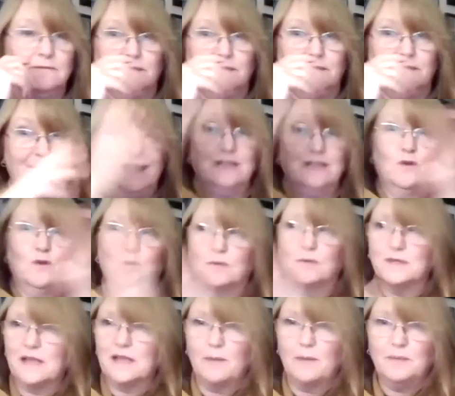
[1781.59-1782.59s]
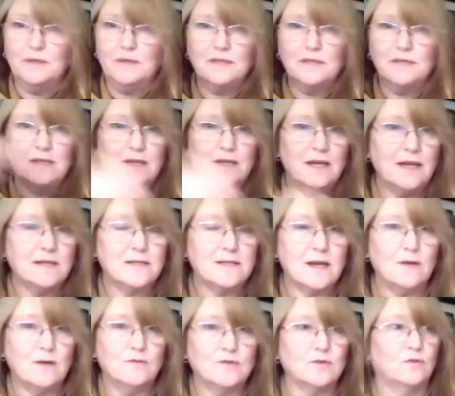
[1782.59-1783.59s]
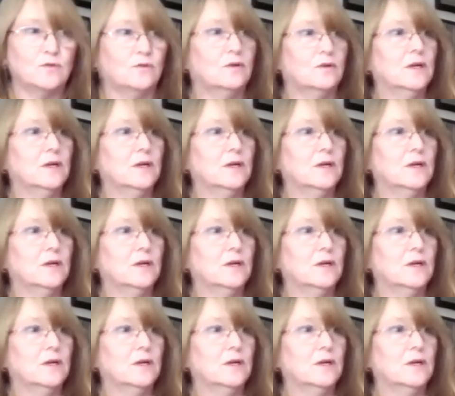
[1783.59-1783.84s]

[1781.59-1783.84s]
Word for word: this always happens in his house or